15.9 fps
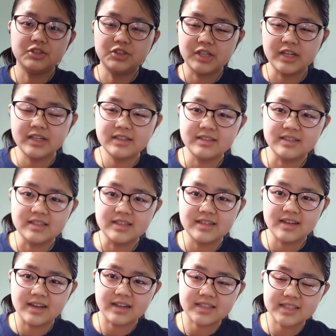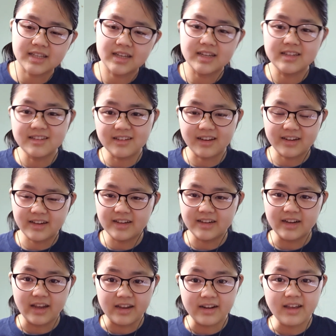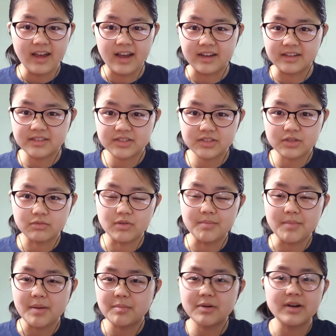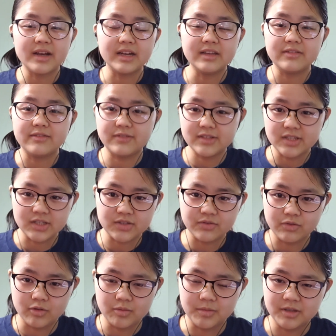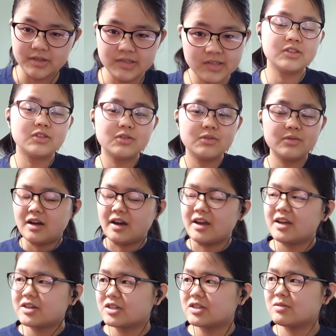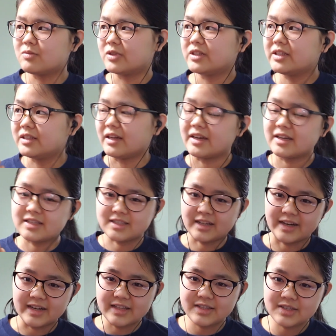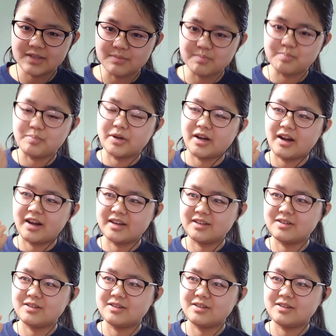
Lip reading: JDXN.NN asks, remember any physics formulas? So I actually actually really like science, but I